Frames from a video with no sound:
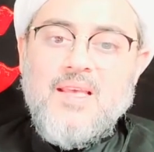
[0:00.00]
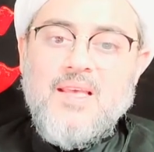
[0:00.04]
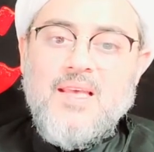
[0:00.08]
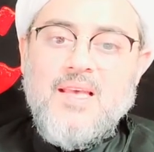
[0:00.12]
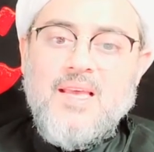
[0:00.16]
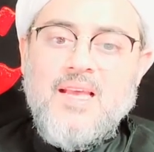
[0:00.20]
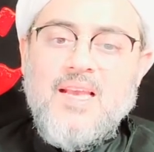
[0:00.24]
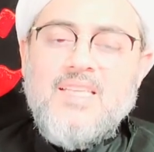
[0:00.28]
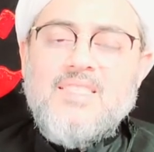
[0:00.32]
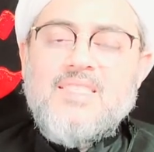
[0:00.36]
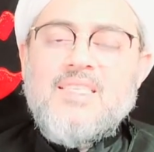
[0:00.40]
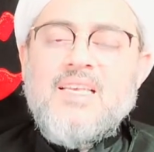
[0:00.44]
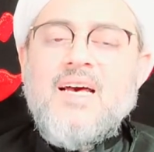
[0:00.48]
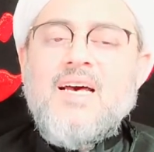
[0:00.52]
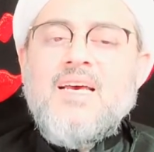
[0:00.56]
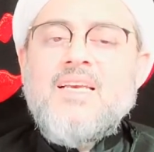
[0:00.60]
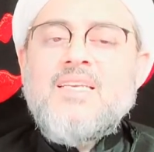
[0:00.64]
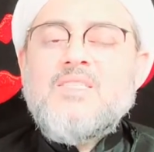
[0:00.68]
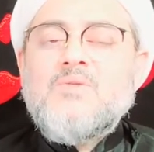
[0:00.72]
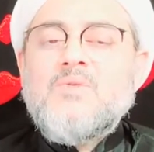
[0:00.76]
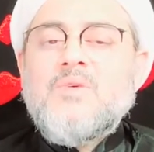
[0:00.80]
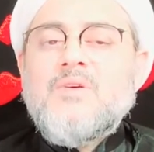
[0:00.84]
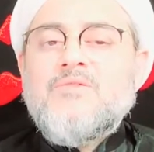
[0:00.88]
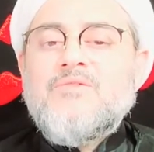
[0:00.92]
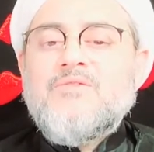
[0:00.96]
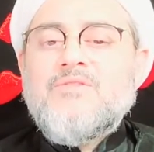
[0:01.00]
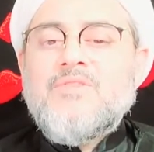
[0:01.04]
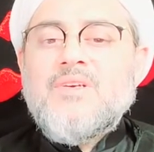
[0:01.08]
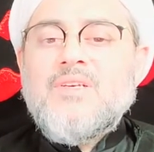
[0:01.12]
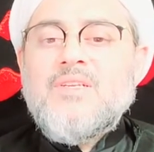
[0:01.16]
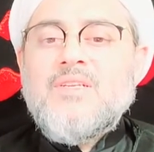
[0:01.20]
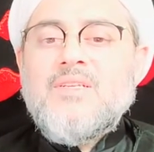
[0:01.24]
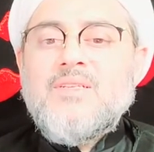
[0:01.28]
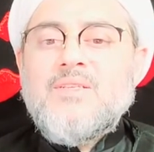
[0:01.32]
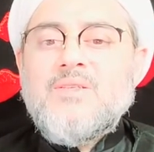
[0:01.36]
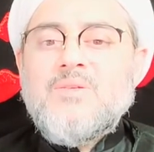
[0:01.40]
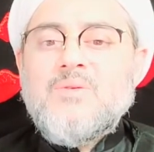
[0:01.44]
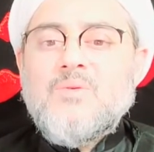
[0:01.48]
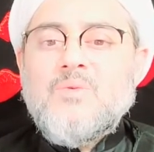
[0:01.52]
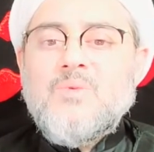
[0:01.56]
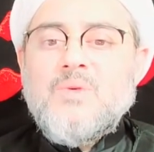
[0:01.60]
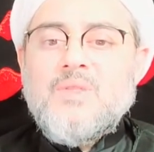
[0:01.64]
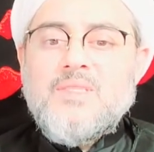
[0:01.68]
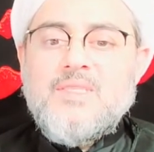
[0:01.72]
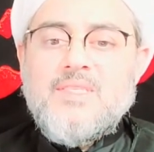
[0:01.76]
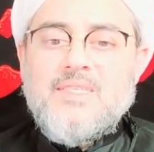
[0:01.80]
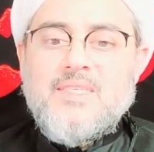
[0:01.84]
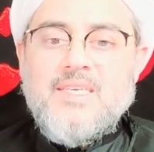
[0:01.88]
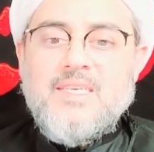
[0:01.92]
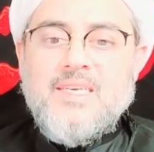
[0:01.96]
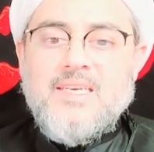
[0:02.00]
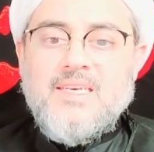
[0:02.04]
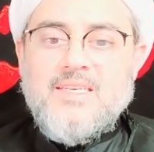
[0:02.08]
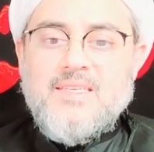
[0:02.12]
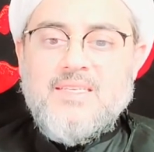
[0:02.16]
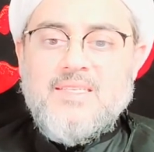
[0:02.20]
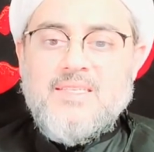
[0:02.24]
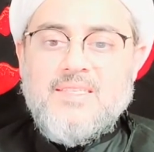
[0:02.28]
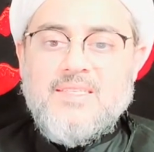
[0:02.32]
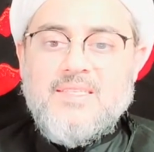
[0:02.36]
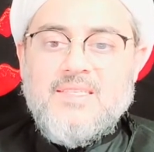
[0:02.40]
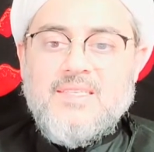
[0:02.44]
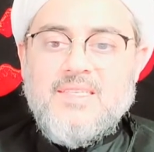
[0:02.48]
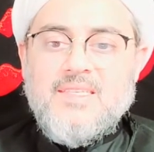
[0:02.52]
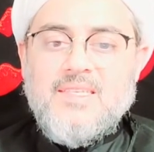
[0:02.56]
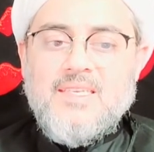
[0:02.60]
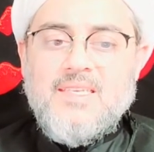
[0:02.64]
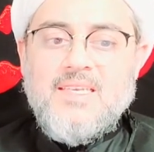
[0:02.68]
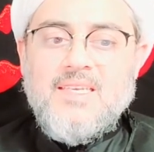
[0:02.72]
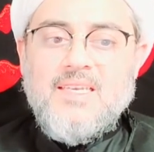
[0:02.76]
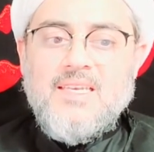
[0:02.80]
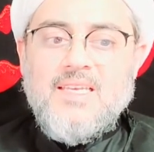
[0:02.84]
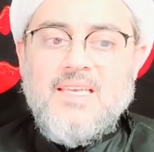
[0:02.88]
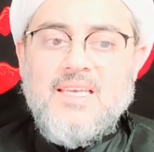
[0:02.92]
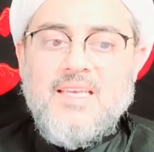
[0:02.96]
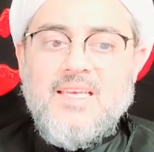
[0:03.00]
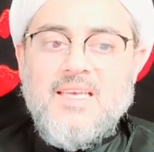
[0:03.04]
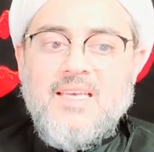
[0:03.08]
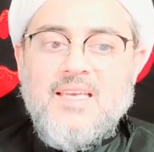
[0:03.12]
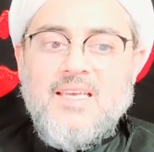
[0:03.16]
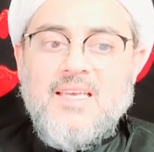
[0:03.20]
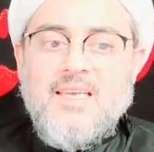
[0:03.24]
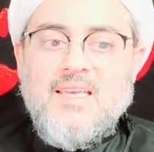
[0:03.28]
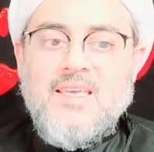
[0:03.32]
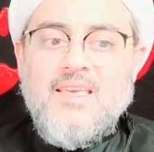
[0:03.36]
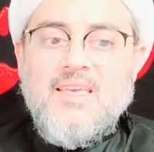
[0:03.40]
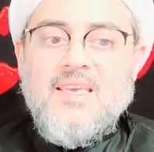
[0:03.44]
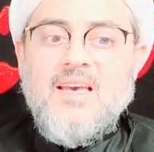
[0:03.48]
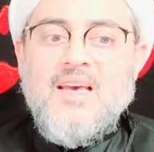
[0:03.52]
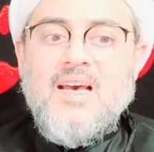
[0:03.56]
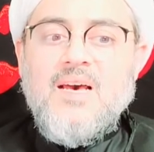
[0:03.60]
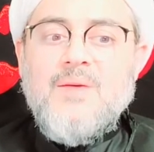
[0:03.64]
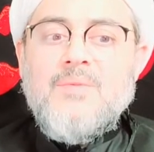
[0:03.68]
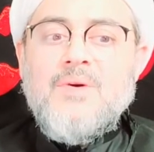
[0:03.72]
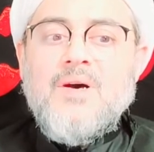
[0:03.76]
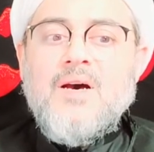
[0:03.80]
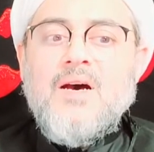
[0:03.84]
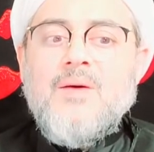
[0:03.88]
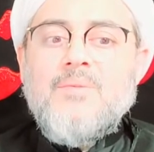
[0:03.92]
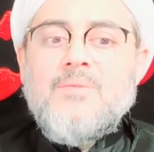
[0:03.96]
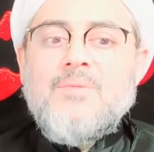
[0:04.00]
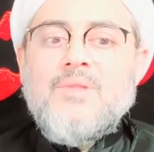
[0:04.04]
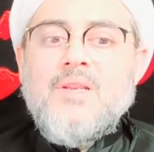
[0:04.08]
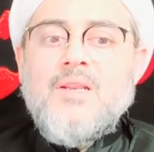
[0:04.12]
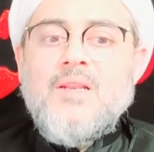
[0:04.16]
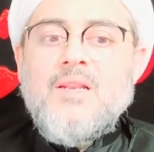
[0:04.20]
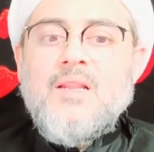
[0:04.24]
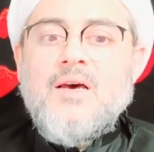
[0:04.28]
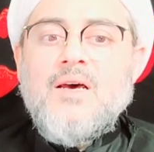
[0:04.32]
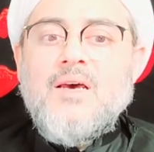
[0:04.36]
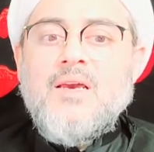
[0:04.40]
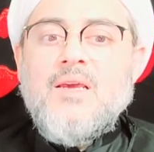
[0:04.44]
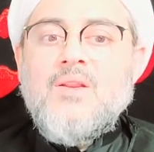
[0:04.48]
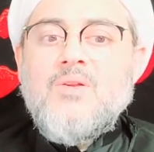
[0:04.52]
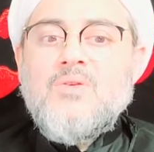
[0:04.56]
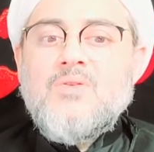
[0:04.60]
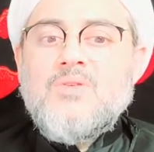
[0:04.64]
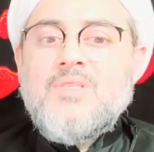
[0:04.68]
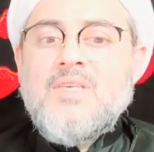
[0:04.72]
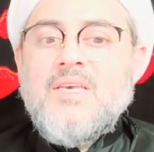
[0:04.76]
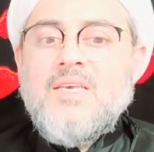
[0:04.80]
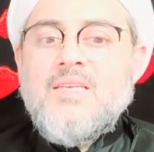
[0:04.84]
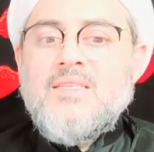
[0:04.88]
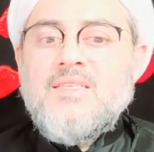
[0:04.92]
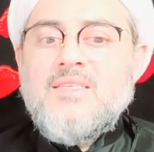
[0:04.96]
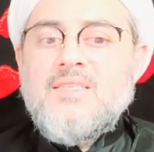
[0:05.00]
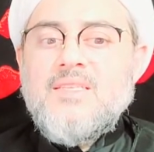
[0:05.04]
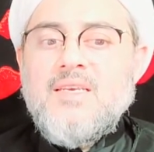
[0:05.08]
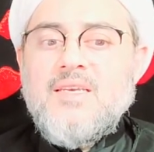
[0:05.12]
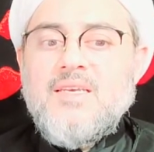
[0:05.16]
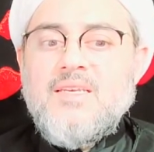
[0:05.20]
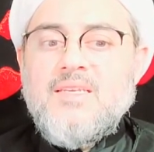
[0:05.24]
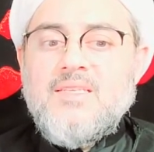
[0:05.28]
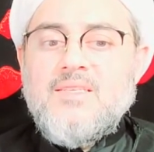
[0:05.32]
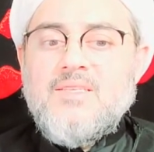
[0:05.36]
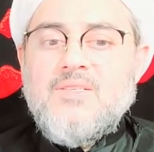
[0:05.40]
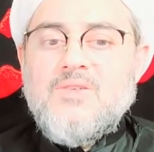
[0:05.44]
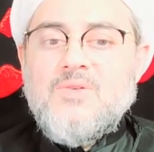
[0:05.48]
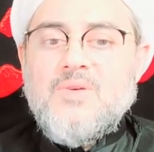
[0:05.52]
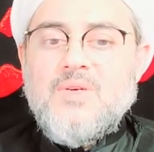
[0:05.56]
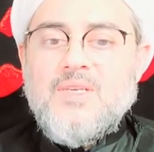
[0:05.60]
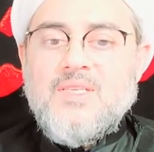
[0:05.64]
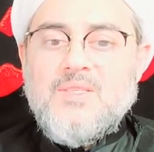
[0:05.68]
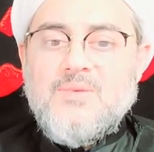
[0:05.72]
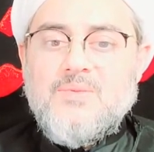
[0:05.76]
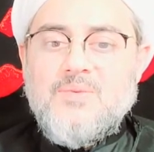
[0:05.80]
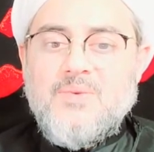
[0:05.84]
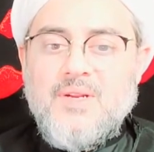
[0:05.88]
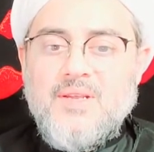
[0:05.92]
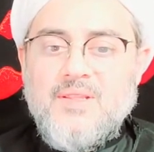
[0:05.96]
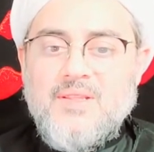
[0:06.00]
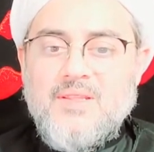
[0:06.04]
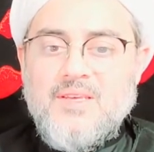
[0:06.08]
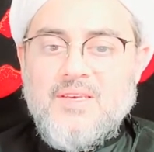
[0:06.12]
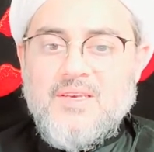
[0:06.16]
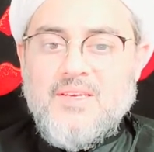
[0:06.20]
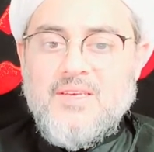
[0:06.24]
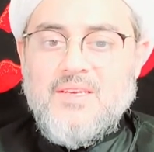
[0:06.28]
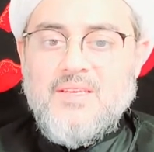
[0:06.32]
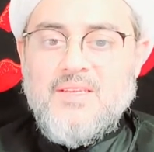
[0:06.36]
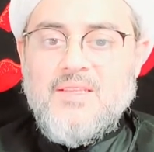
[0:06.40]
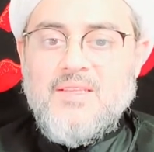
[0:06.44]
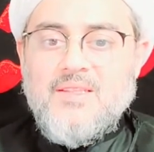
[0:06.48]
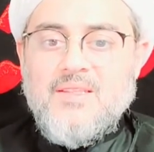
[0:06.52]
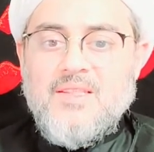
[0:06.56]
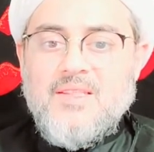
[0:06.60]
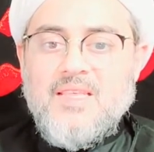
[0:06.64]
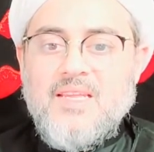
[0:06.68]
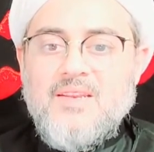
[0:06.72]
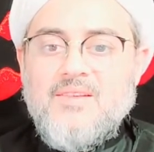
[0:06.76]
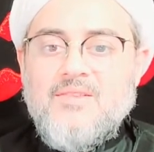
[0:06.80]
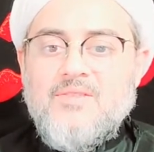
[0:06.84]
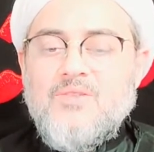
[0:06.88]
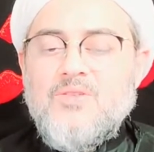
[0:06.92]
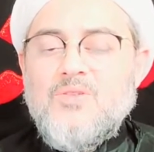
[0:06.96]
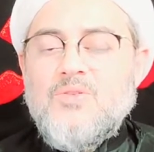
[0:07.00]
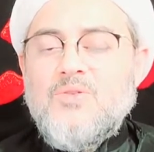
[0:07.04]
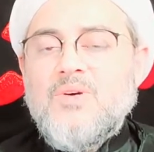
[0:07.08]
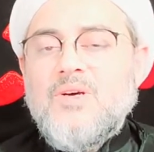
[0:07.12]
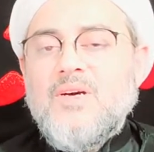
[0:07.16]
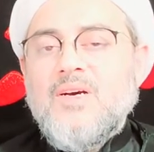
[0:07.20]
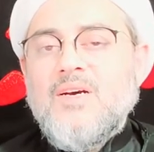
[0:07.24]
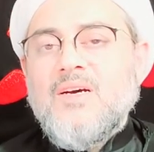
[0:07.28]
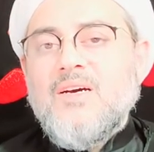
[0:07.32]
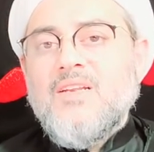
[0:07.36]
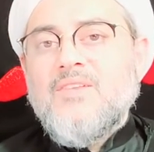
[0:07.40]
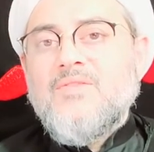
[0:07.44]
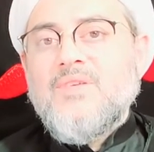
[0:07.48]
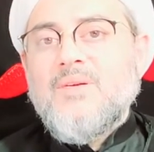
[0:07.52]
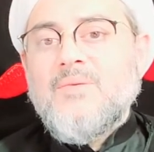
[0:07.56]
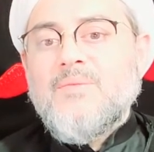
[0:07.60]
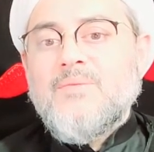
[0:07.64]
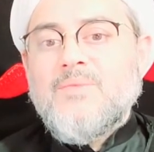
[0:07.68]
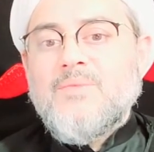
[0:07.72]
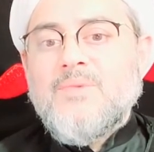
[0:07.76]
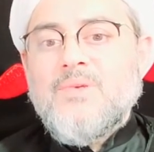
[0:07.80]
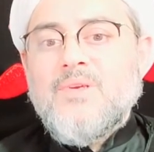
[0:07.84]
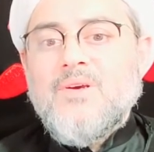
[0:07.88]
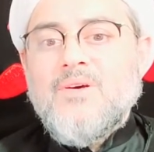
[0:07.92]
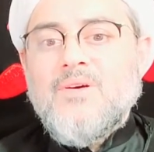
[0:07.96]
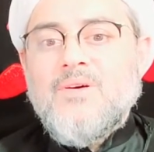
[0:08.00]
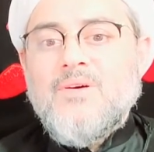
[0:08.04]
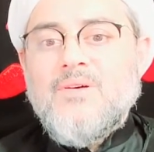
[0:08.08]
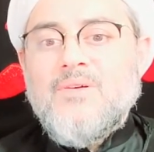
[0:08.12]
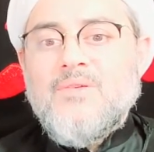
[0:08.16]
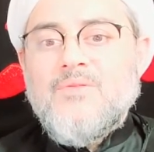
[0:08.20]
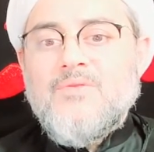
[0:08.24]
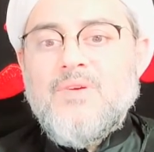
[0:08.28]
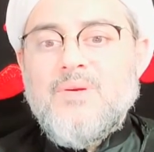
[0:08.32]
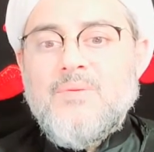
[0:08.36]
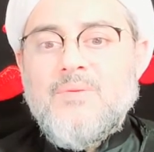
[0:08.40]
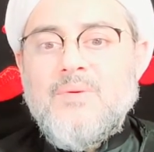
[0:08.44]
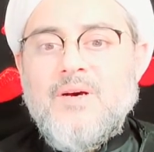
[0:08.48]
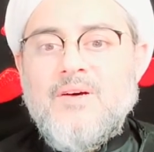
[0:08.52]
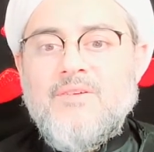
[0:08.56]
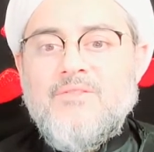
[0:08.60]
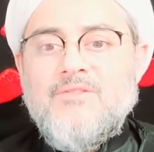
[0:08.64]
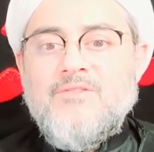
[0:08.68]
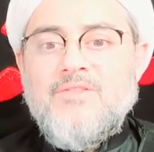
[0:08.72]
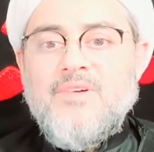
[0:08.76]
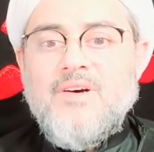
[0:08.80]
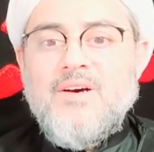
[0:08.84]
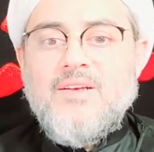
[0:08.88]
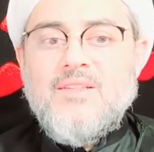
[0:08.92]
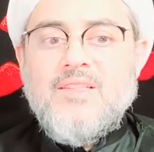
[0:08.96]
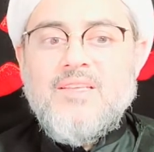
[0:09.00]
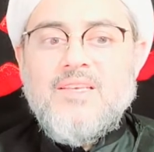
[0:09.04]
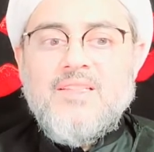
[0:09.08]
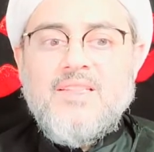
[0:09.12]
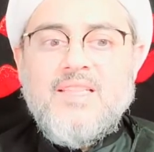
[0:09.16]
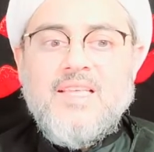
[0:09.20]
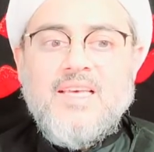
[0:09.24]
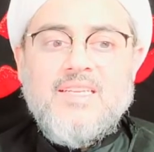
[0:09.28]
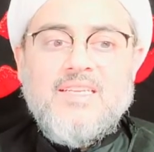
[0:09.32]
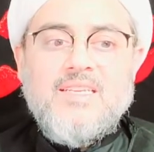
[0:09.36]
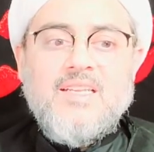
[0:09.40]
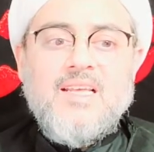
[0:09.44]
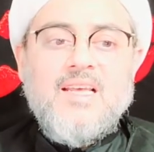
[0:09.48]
His eyes were filled with tears. Here Abu Abdullah al-Hussein says to his brother that you heard from our father that